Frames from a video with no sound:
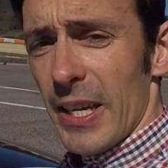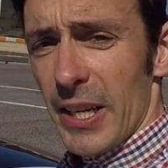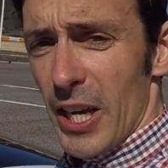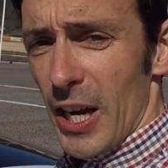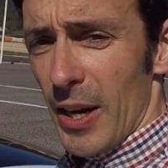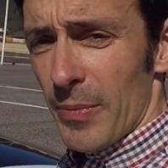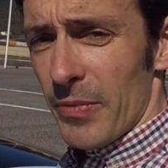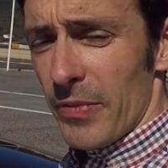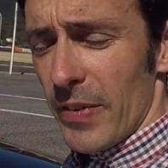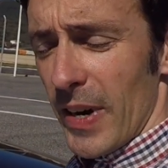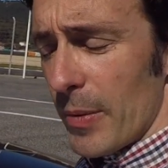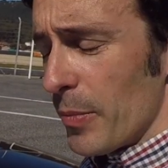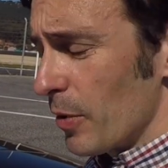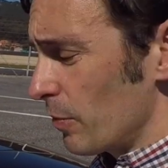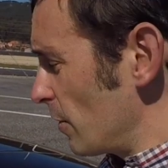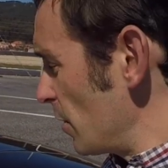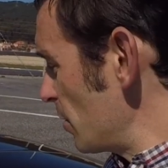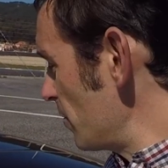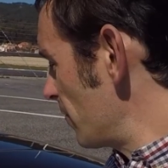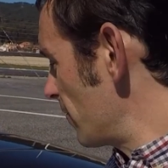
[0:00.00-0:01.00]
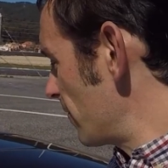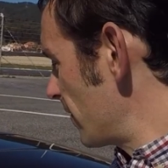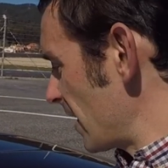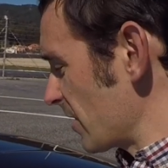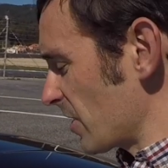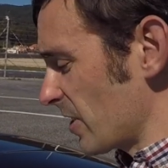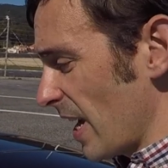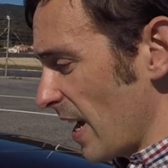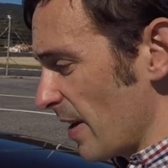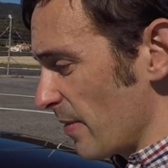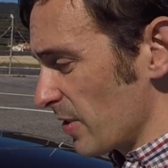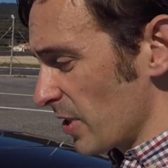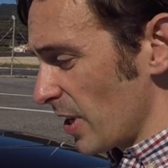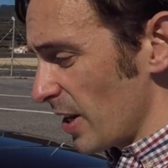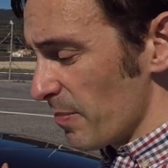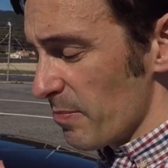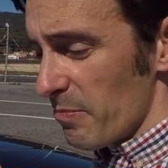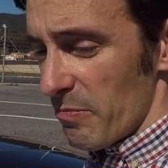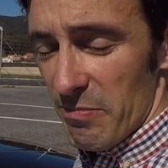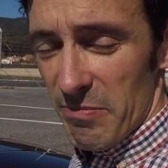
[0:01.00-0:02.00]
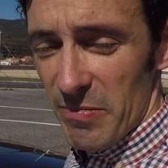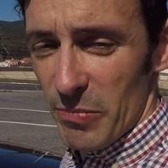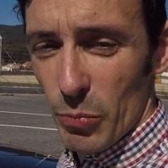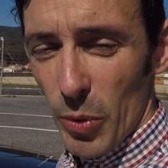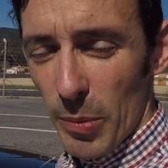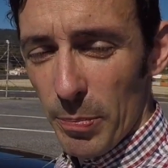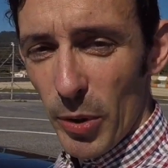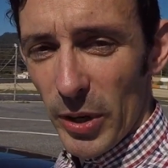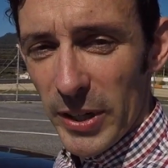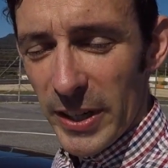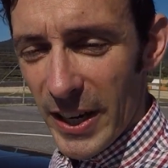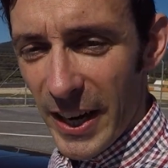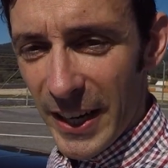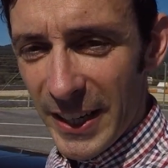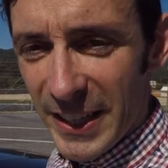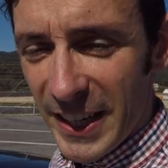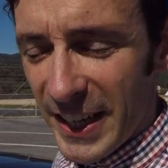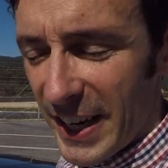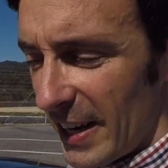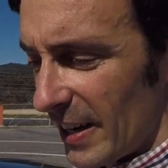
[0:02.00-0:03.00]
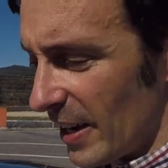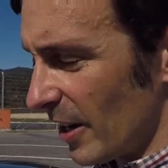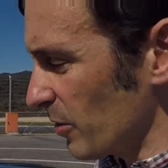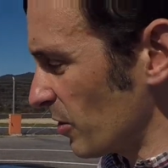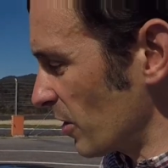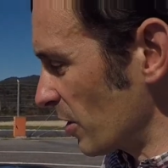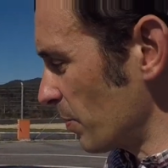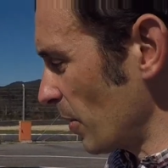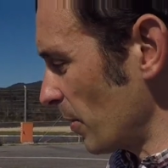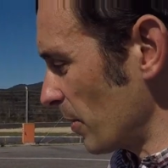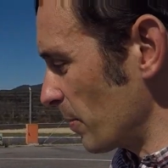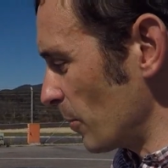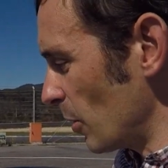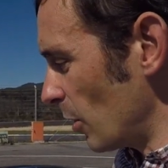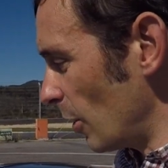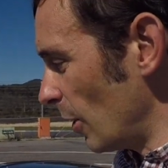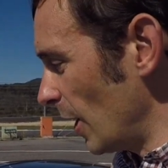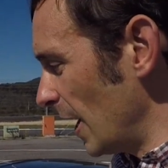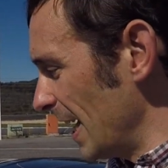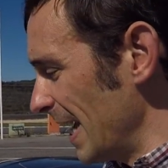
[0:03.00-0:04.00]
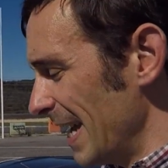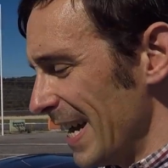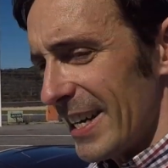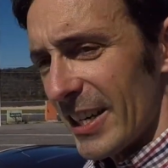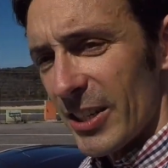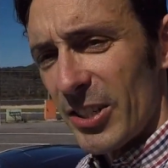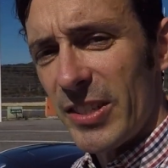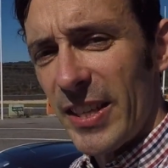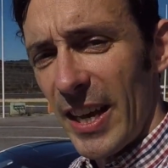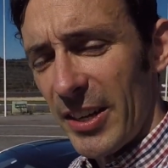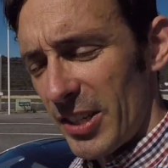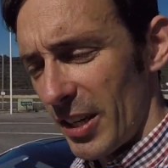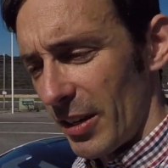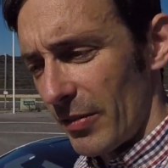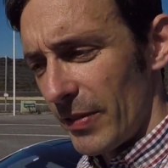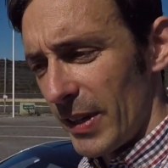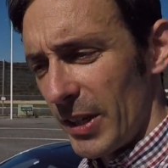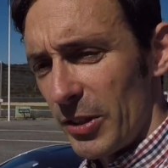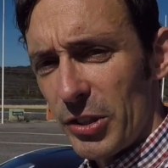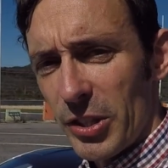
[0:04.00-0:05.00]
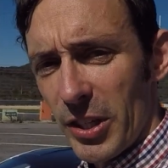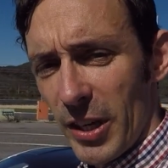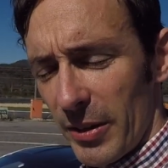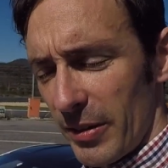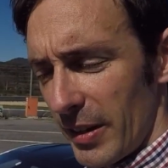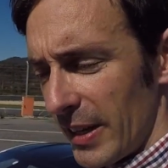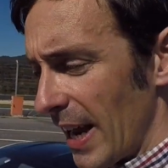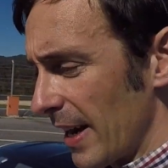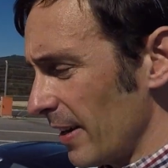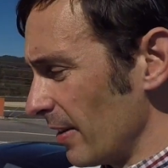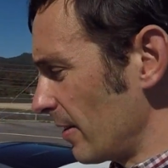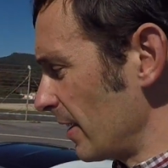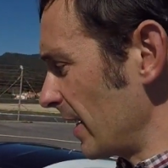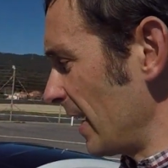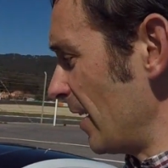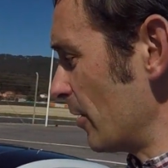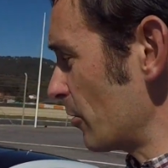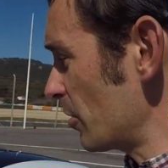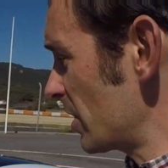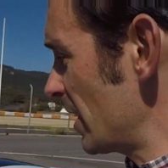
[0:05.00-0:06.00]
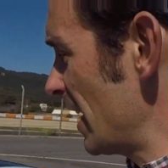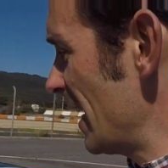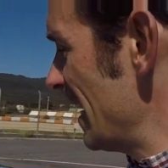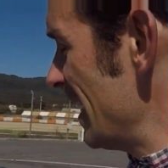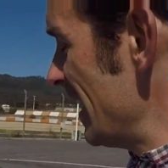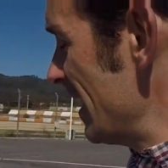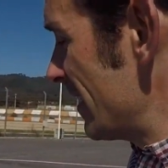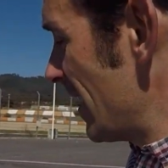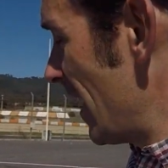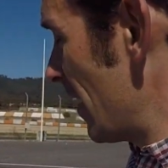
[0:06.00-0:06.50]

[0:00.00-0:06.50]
carbon fibre roof that saves 1.9 kilos, so it's probably more an aesthetic feature than anything else. They